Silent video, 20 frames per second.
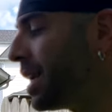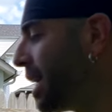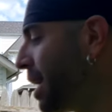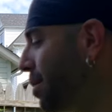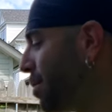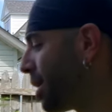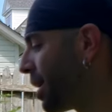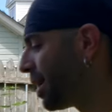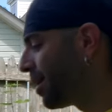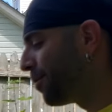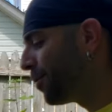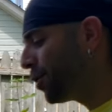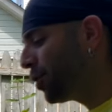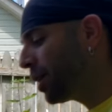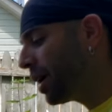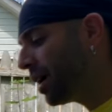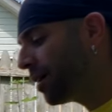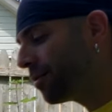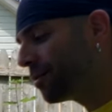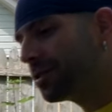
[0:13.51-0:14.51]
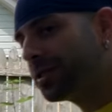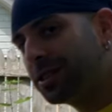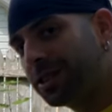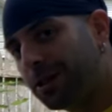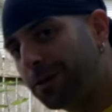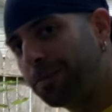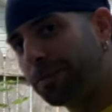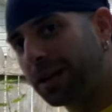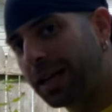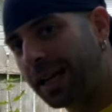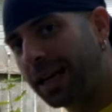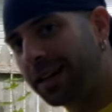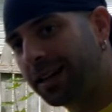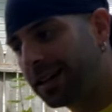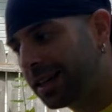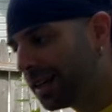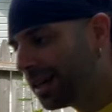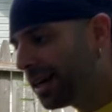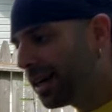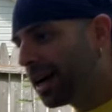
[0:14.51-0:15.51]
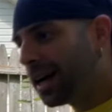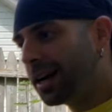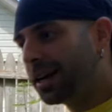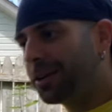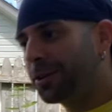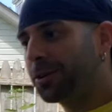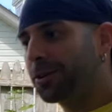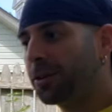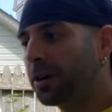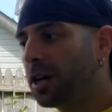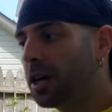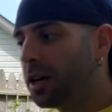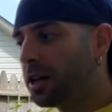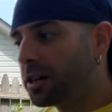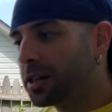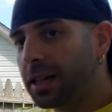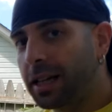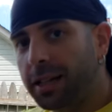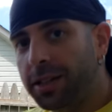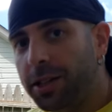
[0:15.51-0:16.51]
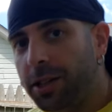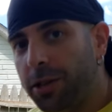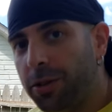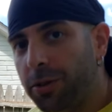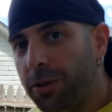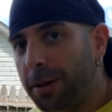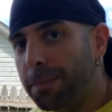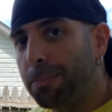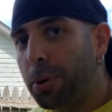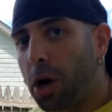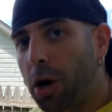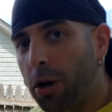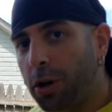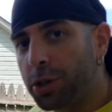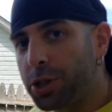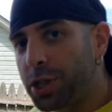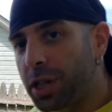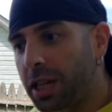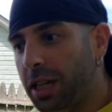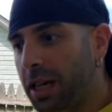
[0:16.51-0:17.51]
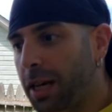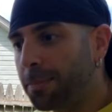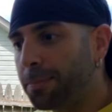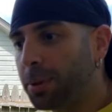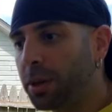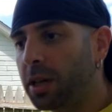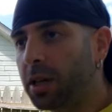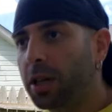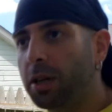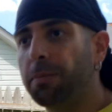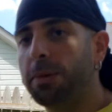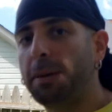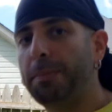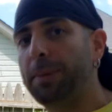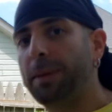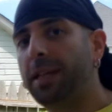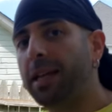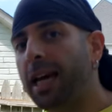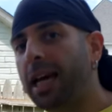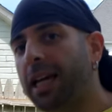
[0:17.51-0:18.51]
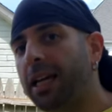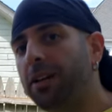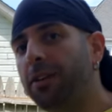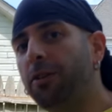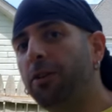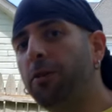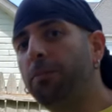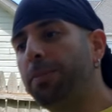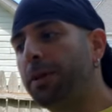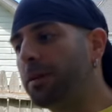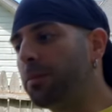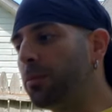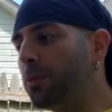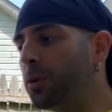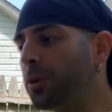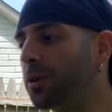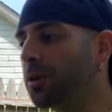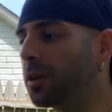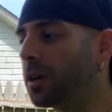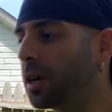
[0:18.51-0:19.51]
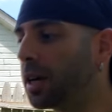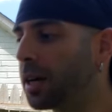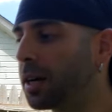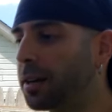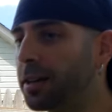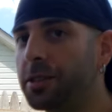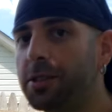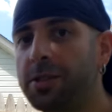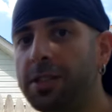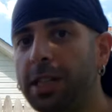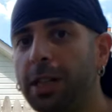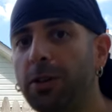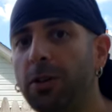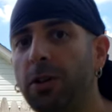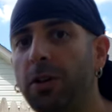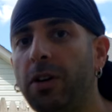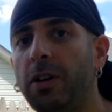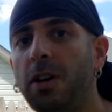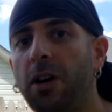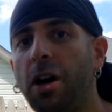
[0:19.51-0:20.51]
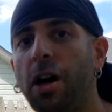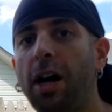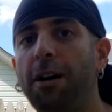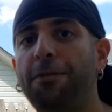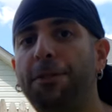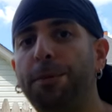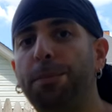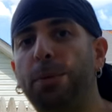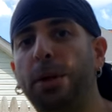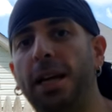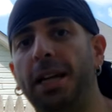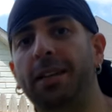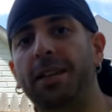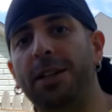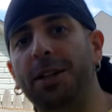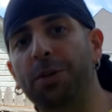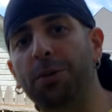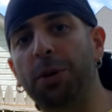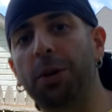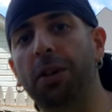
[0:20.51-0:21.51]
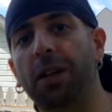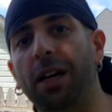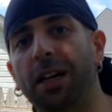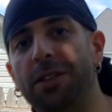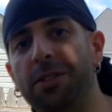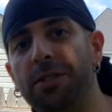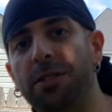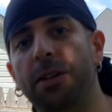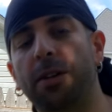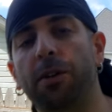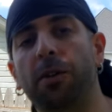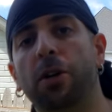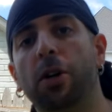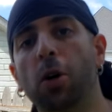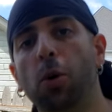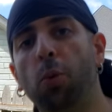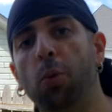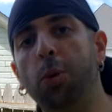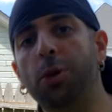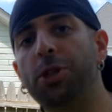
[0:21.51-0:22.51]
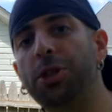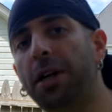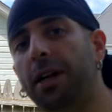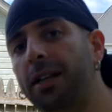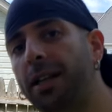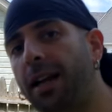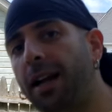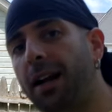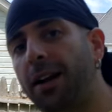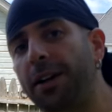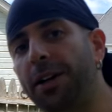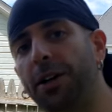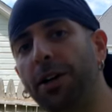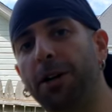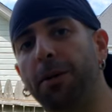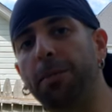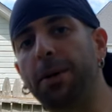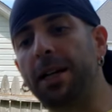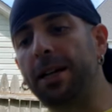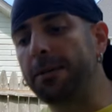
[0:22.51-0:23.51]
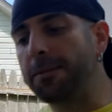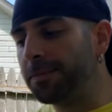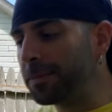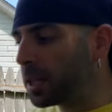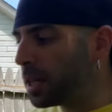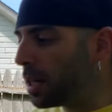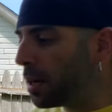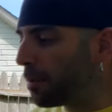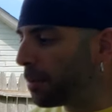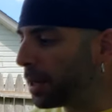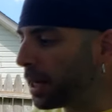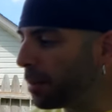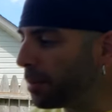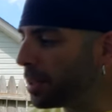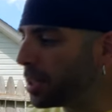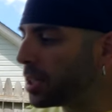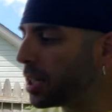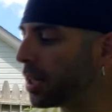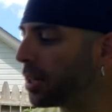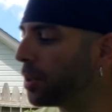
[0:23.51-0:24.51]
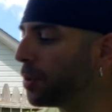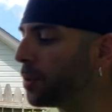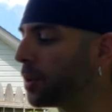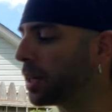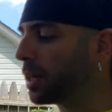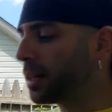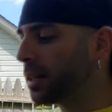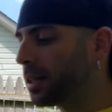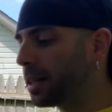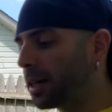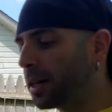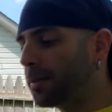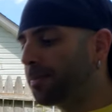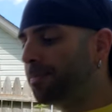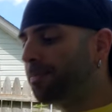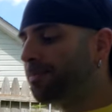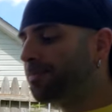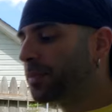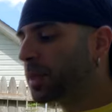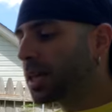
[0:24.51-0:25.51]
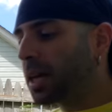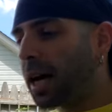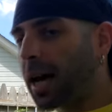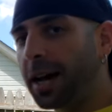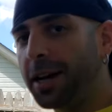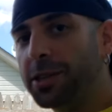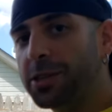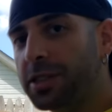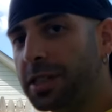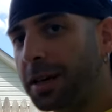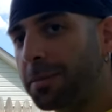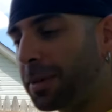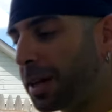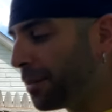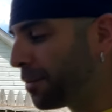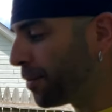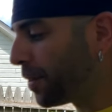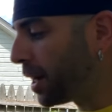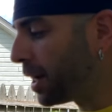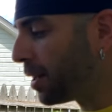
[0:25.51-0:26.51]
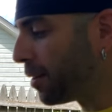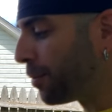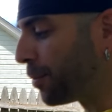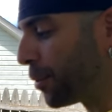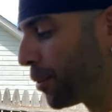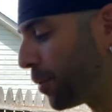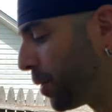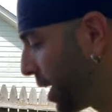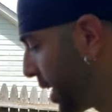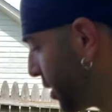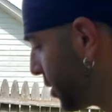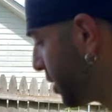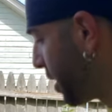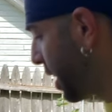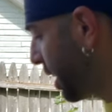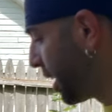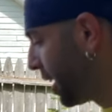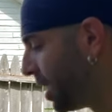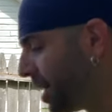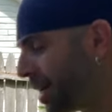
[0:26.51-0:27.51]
HEMA, if you have steel plate and you're continually polishing it up, you might be taking a little bit more steel off your plate than you realize. So we'll check that out here in a minute. But I'm gonna tell you what, I used to get made fun of for things like,